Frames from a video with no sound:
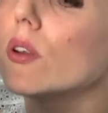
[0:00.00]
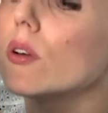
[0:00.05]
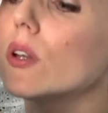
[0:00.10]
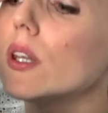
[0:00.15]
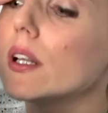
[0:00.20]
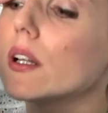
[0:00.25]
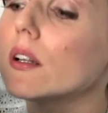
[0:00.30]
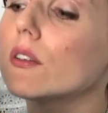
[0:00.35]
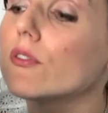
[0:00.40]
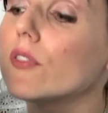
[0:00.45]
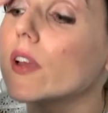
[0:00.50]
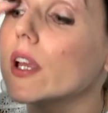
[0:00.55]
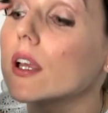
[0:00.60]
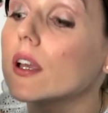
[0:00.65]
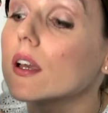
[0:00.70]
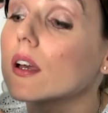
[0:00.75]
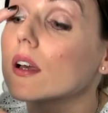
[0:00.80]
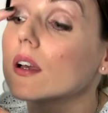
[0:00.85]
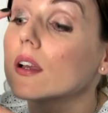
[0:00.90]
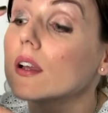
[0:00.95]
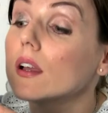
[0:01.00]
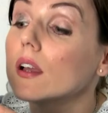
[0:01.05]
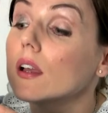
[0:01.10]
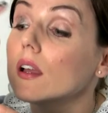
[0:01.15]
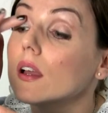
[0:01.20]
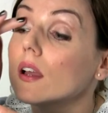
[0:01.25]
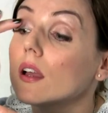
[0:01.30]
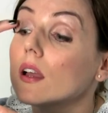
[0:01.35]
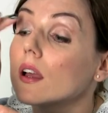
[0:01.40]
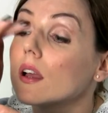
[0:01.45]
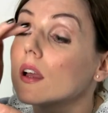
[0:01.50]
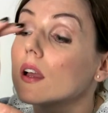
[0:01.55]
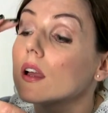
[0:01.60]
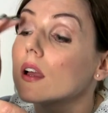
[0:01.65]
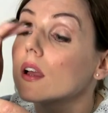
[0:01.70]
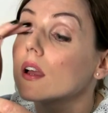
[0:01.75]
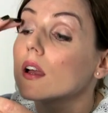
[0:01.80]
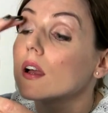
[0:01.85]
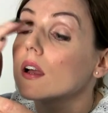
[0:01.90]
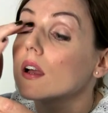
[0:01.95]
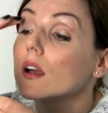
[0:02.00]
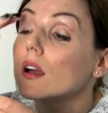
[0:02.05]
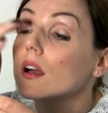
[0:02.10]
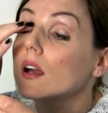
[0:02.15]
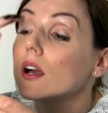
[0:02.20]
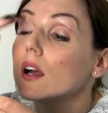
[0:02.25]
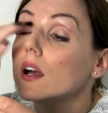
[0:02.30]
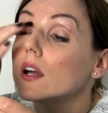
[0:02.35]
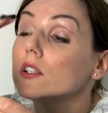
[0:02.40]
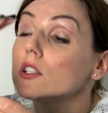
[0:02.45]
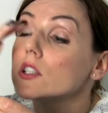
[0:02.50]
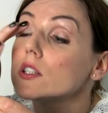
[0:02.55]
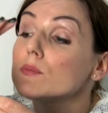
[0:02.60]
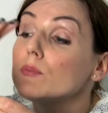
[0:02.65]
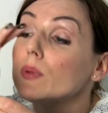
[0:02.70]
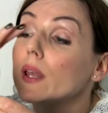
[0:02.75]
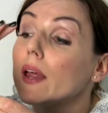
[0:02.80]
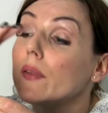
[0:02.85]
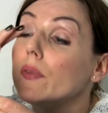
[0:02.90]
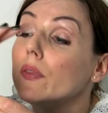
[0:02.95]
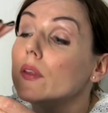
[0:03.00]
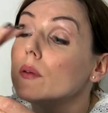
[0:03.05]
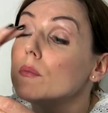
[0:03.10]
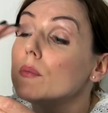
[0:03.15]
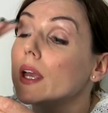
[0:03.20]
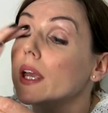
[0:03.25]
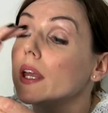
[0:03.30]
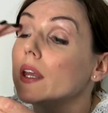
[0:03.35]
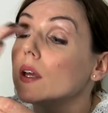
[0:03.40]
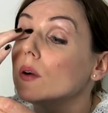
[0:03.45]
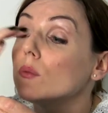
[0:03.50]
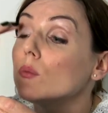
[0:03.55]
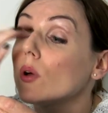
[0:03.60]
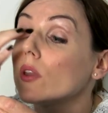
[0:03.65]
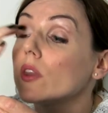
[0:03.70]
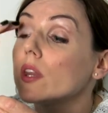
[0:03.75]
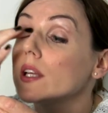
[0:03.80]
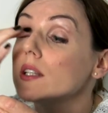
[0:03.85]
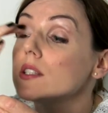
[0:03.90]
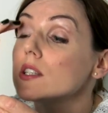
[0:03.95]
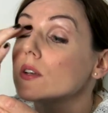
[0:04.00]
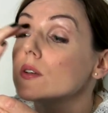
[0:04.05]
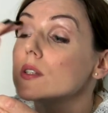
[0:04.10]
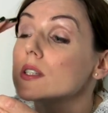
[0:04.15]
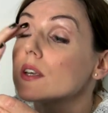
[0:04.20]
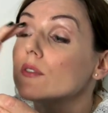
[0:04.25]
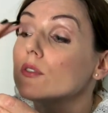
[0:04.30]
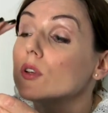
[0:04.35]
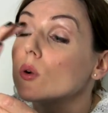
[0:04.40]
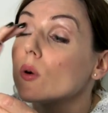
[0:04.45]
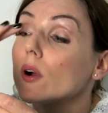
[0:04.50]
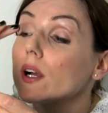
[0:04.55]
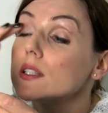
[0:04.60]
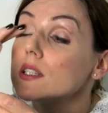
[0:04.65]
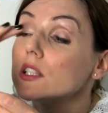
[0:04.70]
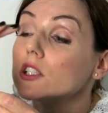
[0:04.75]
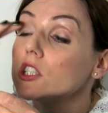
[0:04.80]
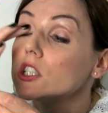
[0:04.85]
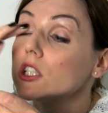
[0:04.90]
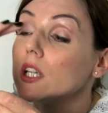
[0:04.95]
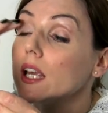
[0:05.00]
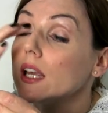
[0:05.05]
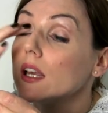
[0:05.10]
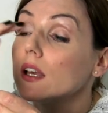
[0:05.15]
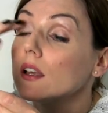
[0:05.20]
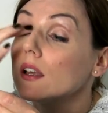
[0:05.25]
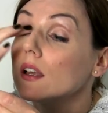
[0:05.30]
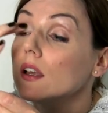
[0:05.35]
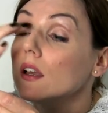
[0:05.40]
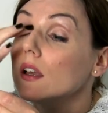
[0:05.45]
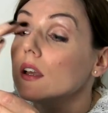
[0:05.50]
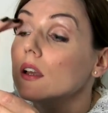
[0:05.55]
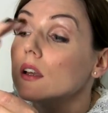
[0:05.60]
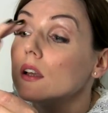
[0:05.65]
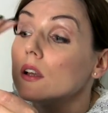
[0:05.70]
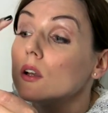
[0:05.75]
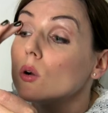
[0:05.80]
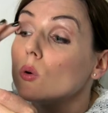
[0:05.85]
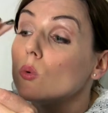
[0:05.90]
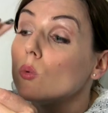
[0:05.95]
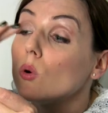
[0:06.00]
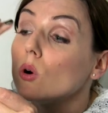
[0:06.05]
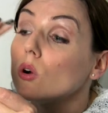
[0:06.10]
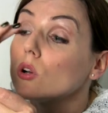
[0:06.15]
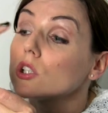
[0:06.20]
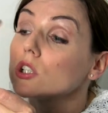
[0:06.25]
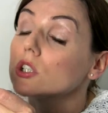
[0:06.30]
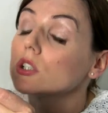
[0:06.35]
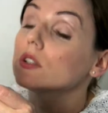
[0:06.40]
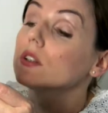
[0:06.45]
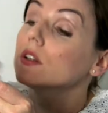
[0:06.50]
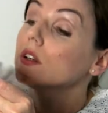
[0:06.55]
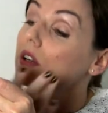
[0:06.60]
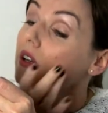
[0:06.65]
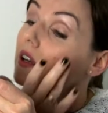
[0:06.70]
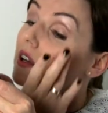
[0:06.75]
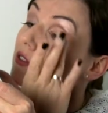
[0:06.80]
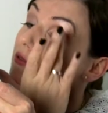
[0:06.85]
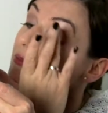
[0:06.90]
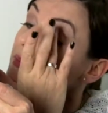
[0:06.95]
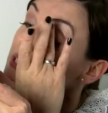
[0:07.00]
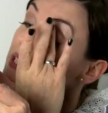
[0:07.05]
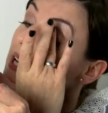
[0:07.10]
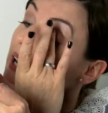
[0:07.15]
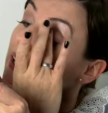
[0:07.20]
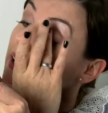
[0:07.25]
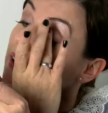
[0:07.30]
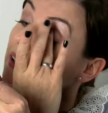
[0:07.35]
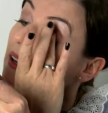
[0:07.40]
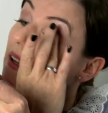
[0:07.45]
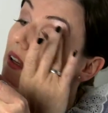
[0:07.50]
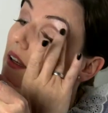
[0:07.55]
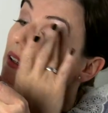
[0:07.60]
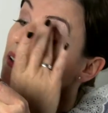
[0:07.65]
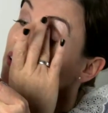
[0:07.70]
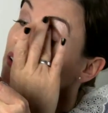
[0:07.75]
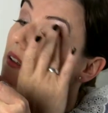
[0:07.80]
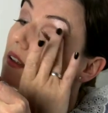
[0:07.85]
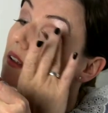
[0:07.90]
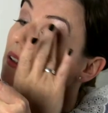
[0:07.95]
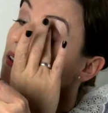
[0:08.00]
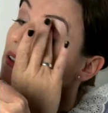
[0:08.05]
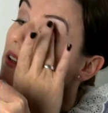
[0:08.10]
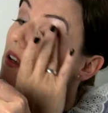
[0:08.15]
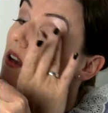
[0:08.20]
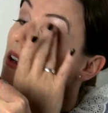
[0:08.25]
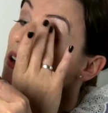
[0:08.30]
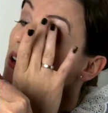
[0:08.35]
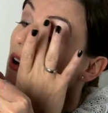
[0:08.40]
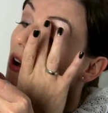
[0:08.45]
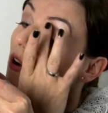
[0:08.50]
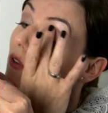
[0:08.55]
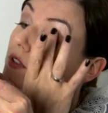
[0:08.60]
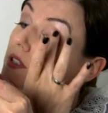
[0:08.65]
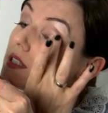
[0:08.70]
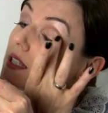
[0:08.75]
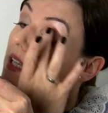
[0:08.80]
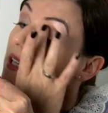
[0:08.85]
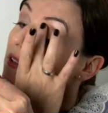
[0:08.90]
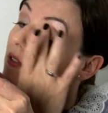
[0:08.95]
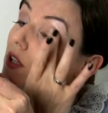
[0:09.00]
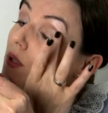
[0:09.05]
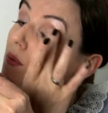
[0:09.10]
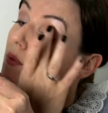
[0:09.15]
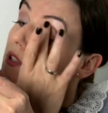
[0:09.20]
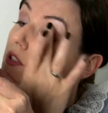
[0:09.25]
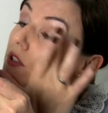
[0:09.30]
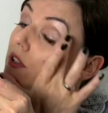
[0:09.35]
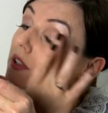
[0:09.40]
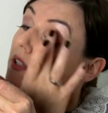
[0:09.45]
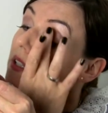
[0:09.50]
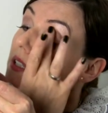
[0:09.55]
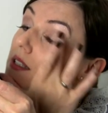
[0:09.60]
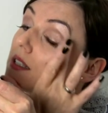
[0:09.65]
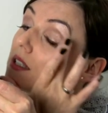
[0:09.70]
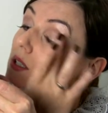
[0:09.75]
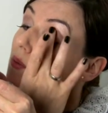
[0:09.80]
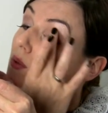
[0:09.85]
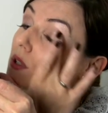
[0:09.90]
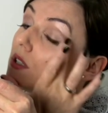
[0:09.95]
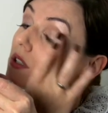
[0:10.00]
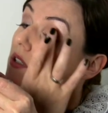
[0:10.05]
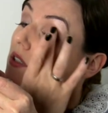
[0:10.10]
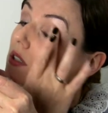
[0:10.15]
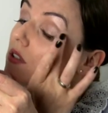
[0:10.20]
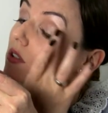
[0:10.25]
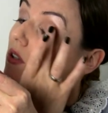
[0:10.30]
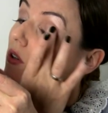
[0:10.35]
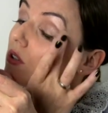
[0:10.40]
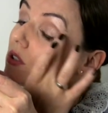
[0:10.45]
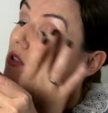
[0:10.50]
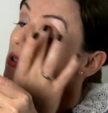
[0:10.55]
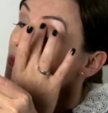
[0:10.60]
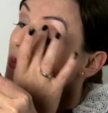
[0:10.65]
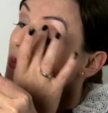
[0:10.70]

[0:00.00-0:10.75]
your little finger and just blend them in, and what they do is give you quite a sheer wash of metallic colour. Obviously if you were doing this you would not